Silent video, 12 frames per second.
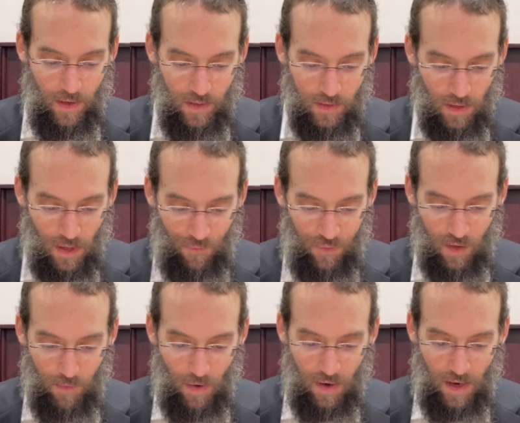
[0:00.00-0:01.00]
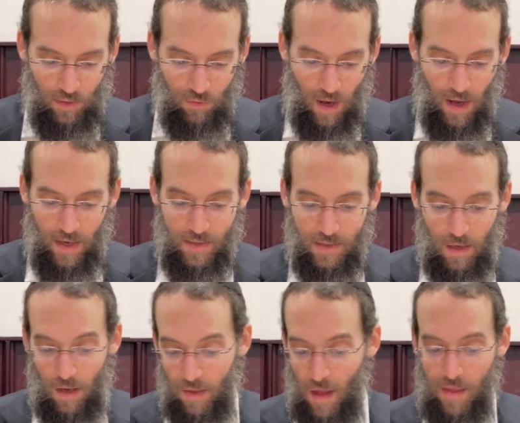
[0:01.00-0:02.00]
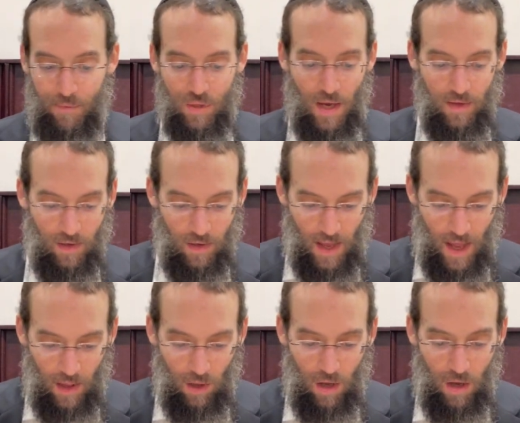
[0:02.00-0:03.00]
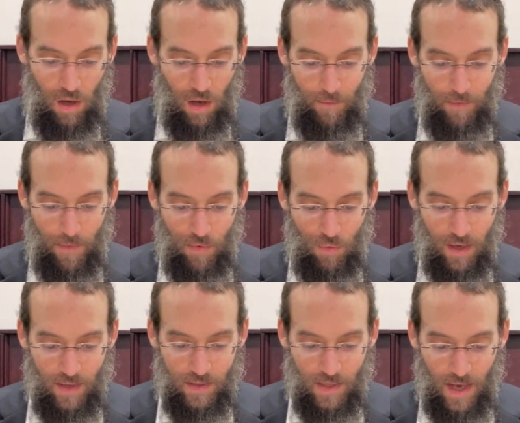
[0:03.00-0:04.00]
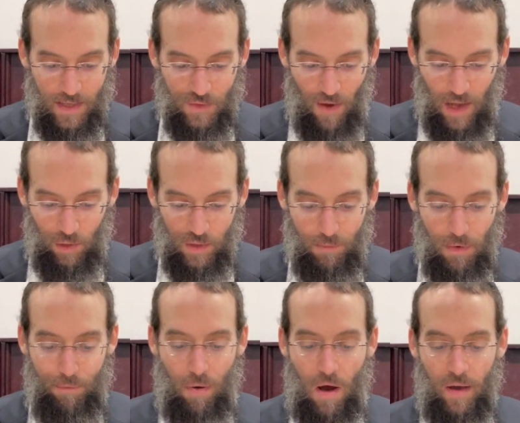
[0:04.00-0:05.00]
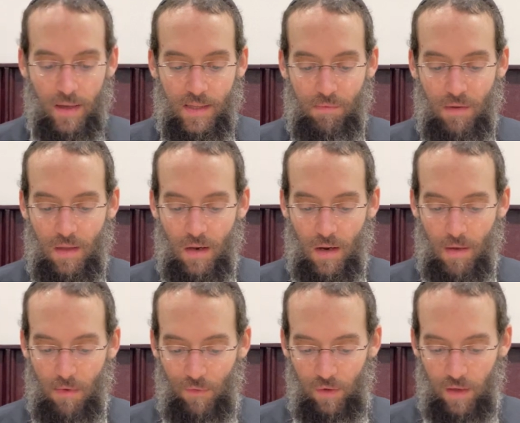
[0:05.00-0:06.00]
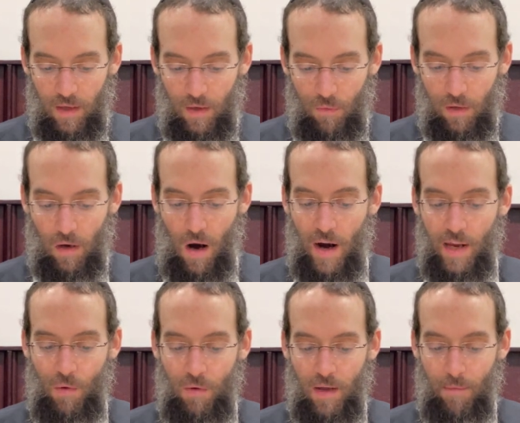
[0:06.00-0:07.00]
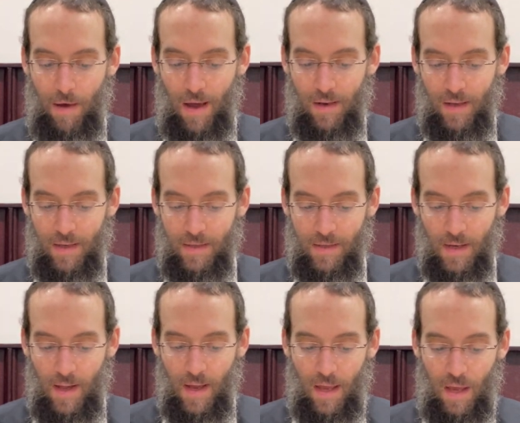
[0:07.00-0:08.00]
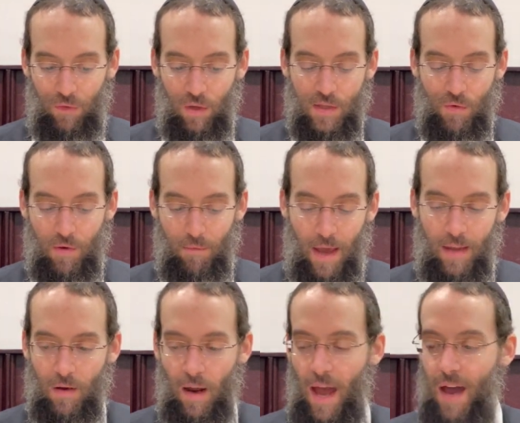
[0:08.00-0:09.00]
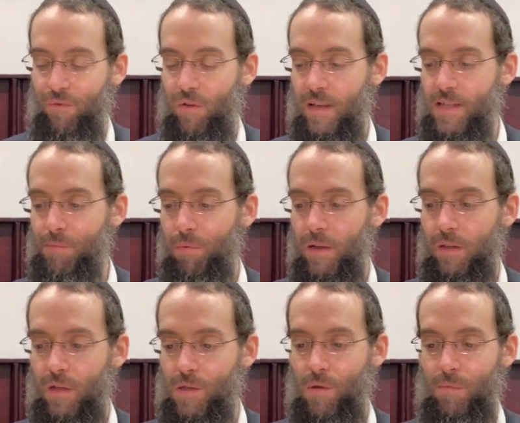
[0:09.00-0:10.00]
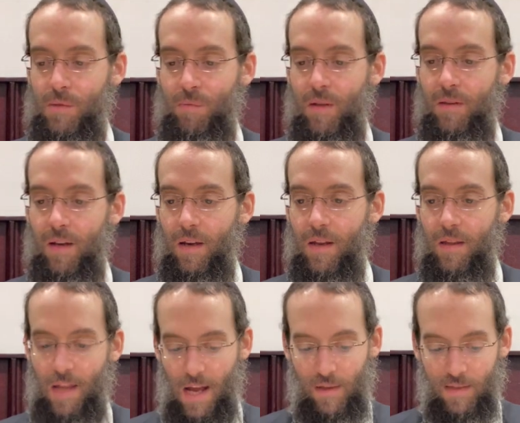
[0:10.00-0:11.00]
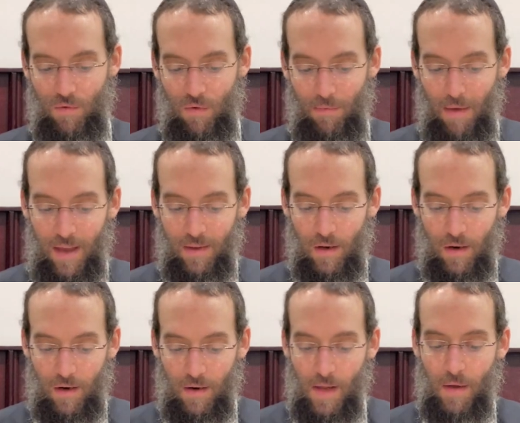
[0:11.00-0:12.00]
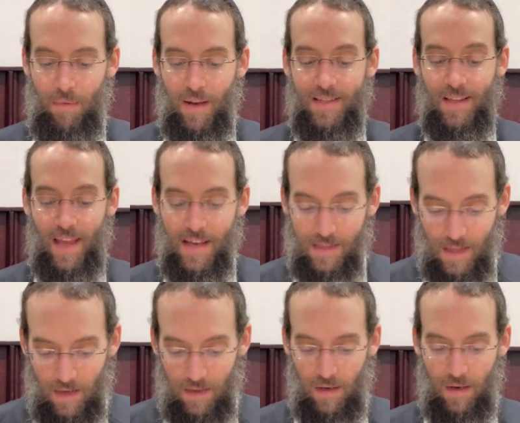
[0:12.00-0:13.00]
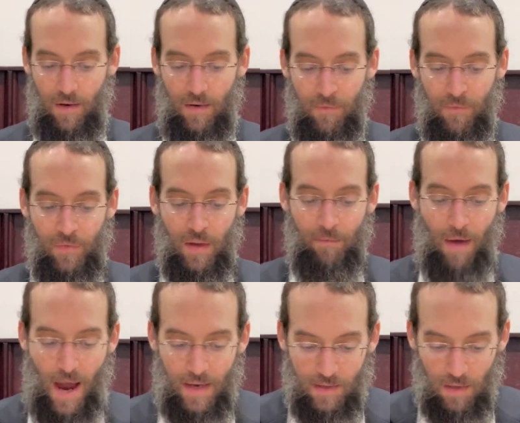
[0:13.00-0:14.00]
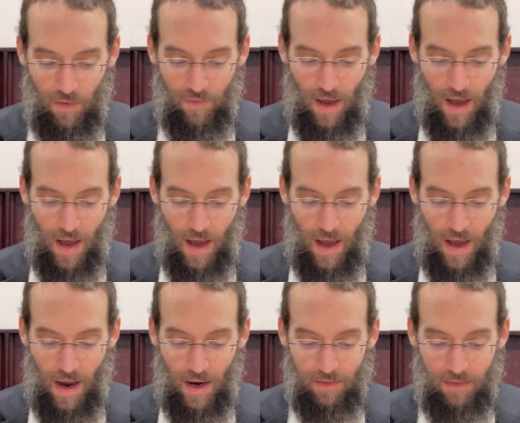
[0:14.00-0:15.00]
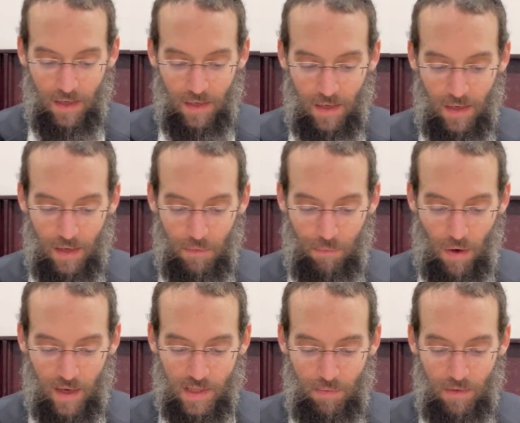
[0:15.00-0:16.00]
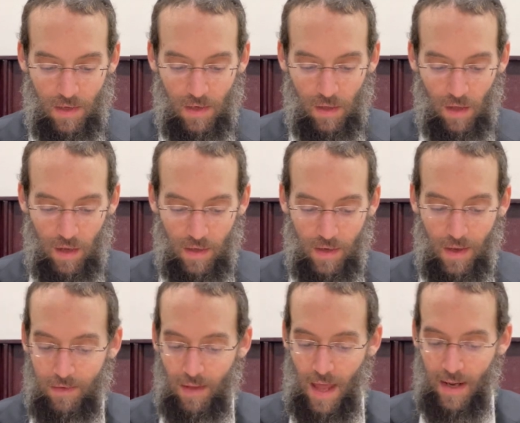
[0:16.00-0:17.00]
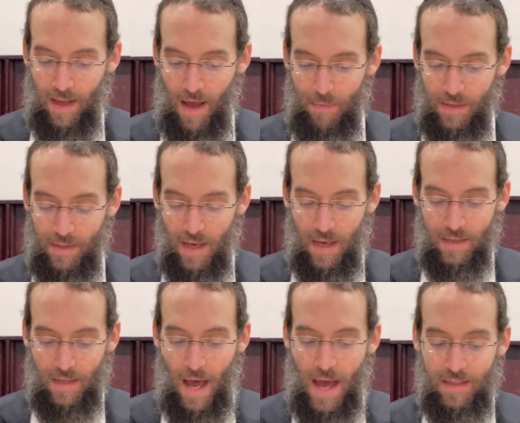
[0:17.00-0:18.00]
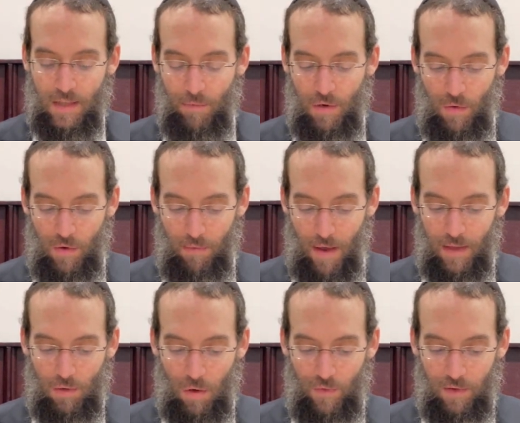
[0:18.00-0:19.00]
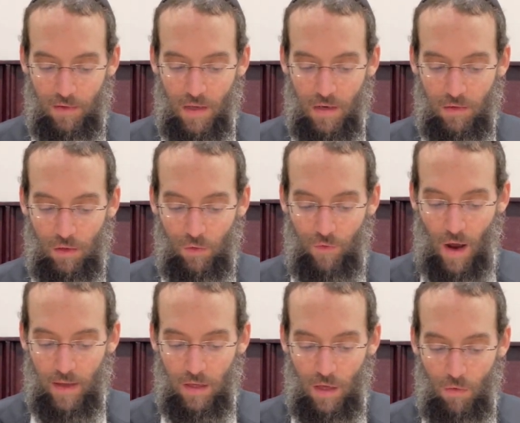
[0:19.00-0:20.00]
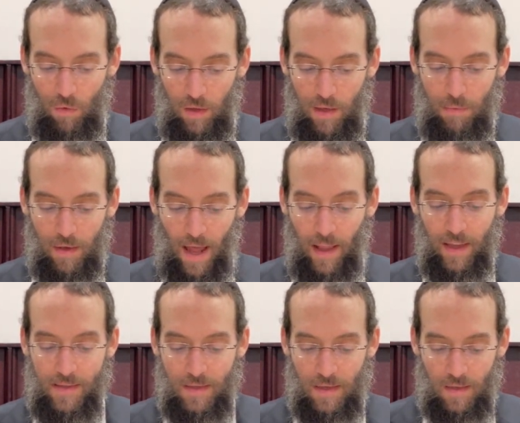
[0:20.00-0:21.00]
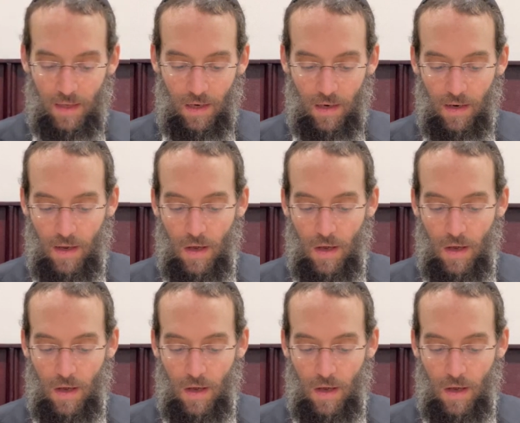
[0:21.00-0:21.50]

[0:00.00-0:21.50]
So therefore, the Gemara now tries another pshat here. Ella, maybe we can say as follows: Bepachis medina kamiflagi. What they're arguing about is if there's a remainder after they split the ksubas benedichin, and now there's a remainder, but it's less than a dinner. Masavar dinerim pachis medina loy. Tanakama says there has to be a remainder of a dinner to divide equally, but not less than a dinner.